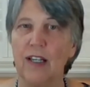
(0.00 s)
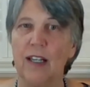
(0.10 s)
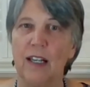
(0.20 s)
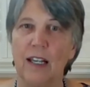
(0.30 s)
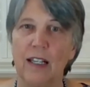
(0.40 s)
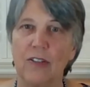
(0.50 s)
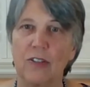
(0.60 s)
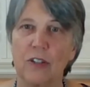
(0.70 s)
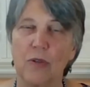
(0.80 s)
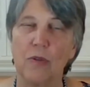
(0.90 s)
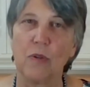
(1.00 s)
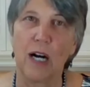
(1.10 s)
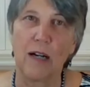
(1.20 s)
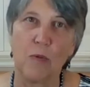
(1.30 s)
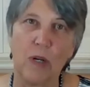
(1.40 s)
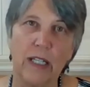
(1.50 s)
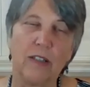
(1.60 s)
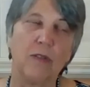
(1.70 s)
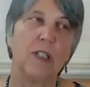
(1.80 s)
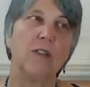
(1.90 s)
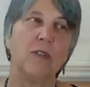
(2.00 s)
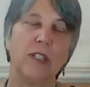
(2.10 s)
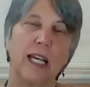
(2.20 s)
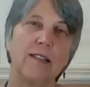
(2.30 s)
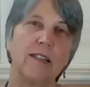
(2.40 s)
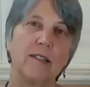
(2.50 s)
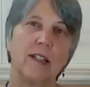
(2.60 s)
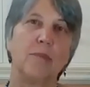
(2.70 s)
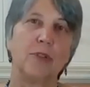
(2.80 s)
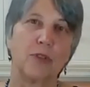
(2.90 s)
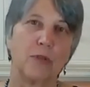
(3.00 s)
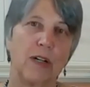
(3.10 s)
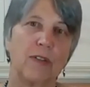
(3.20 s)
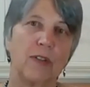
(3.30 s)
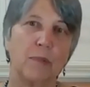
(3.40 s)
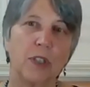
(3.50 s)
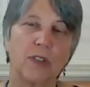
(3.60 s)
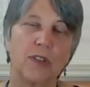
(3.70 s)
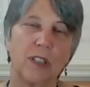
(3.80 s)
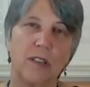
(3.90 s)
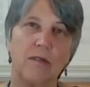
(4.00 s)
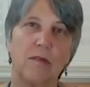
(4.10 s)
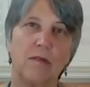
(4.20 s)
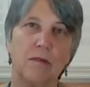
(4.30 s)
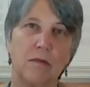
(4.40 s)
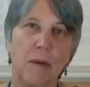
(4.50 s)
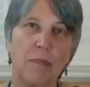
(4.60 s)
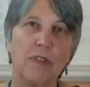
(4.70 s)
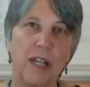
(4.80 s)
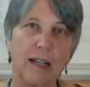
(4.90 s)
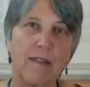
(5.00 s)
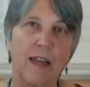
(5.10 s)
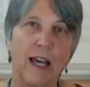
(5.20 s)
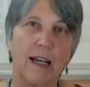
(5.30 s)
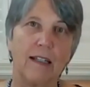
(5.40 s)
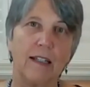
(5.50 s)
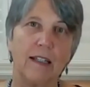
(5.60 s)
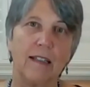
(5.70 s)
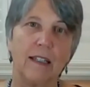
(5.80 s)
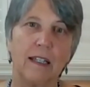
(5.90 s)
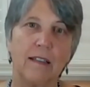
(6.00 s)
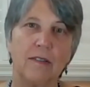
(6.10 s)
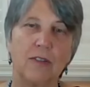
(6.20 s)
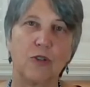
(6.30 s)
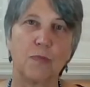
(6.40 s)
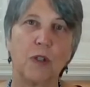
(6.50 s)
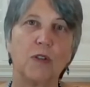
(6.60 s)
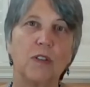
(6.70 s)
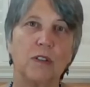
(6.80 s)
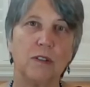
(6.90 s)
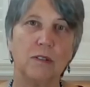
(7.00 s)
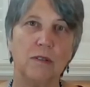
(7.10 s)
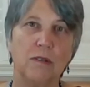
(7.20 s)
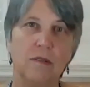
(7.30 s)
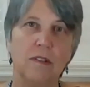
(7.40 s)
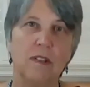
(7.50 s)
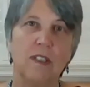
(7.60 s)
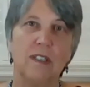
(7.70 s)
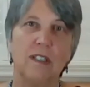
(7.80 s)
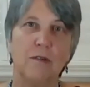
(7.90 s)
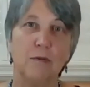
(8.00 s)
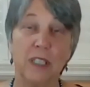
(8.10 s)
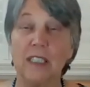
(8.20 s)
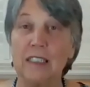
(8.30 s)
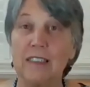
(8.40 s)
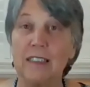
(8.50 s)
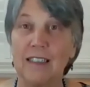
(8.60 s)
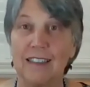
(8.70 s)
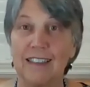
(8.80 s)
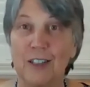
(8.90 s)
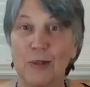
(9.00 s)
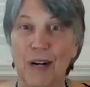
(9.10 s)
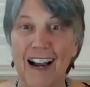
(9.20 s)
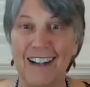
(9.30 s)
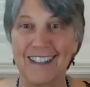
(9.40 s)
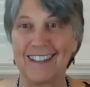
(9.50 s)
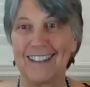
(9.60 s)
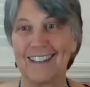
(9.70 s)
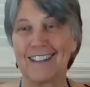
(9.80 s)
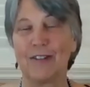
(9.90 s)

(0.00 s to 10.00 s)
And so I wanted to include case examples throughout the books that represented that and that spoke to realistic clinical practices.